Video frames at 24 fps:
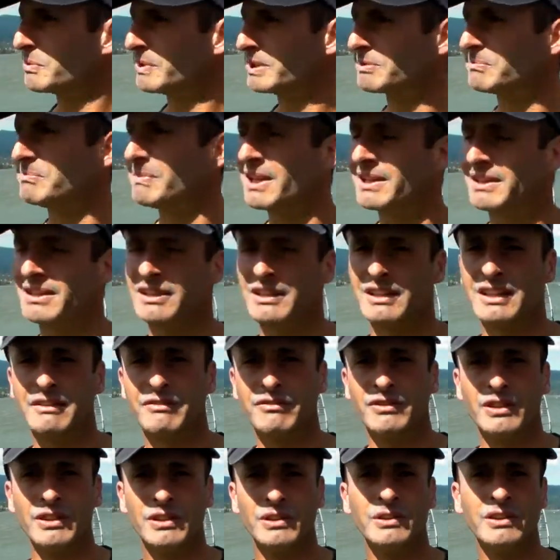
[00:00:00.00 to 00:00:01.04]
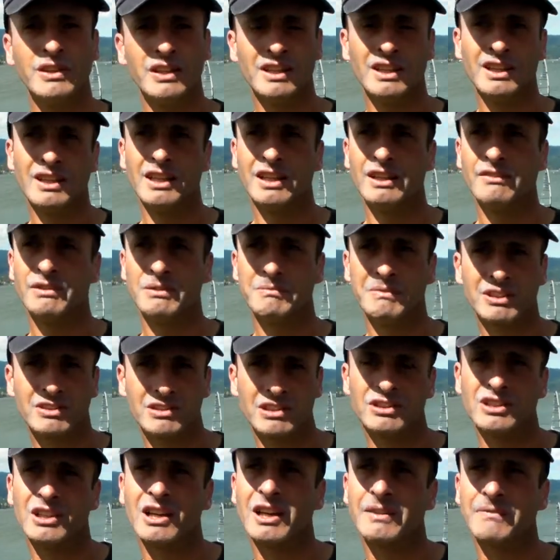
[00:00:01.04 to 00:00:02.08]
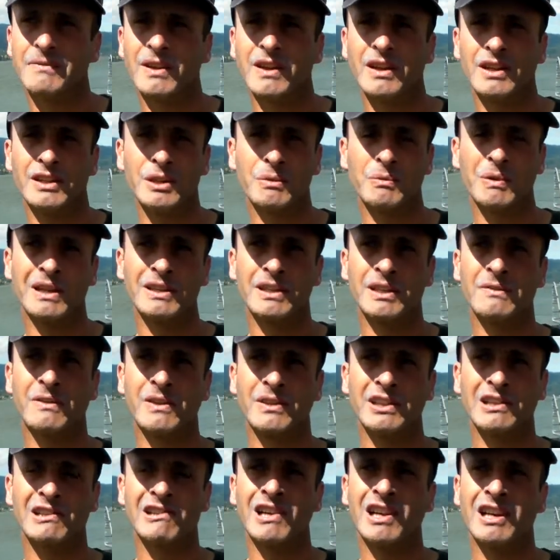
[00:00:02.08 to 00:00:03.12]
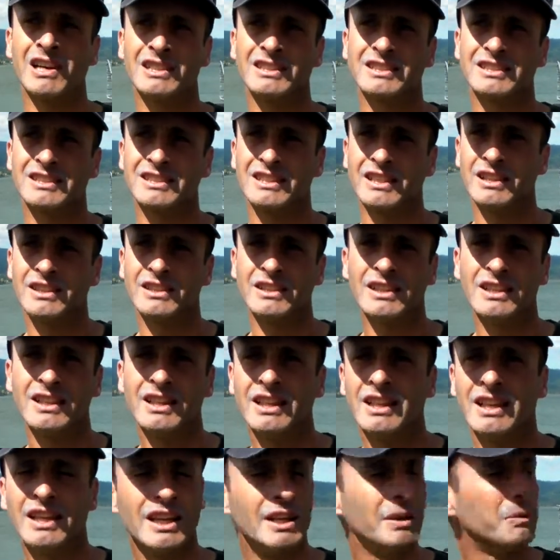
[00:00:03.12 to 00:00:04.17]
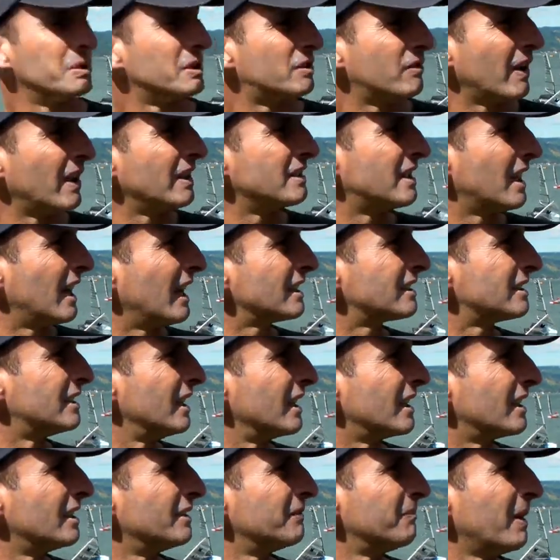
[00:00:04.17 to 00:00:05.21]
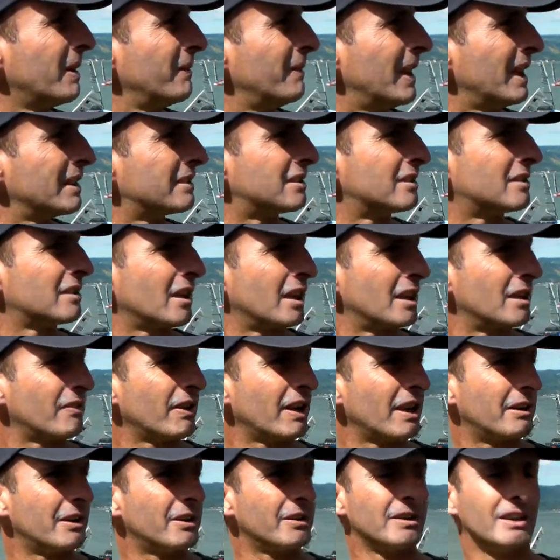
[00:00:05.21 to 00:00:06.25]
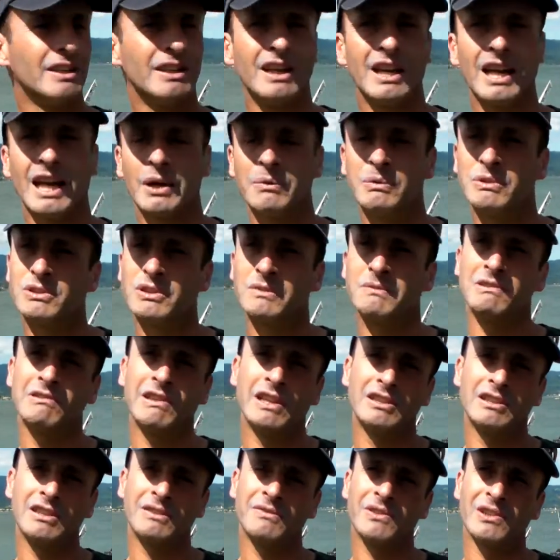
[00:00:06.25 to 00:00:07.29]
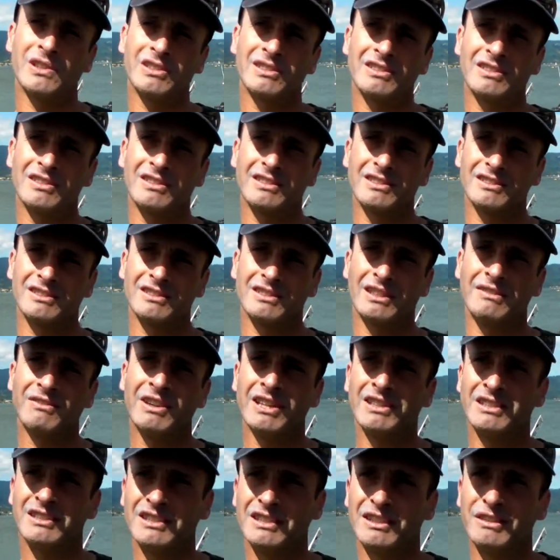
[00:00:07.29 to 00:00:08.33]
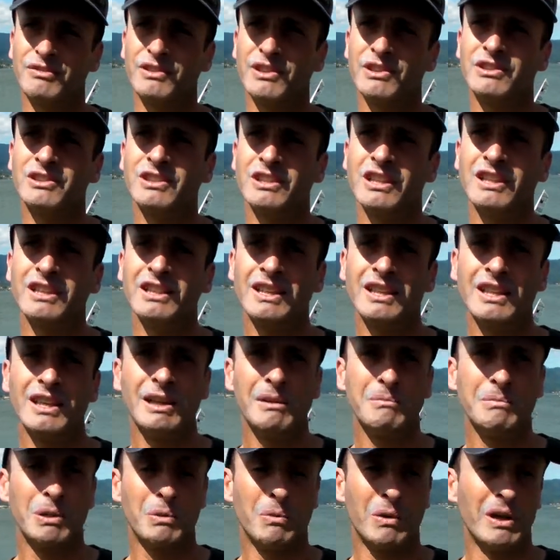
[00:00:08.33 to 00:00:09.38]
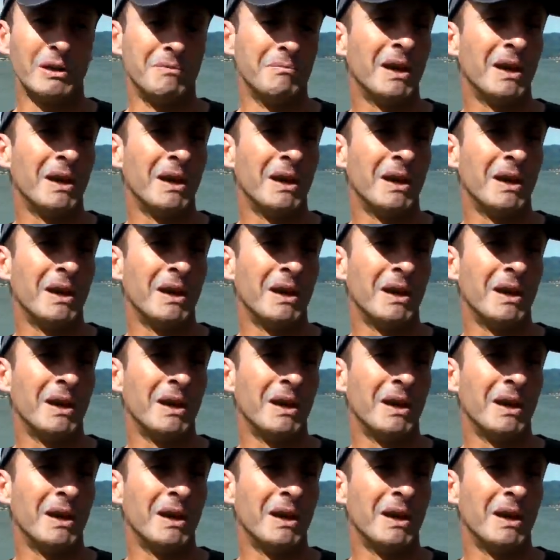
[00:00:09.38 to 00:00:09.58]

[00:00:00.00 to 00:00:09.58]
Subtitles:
which meant that if you missed the jive mark, you wound up on the grass. So it was fantastic. And maybe that's a sign of how we should be racing moth events in the future. But what it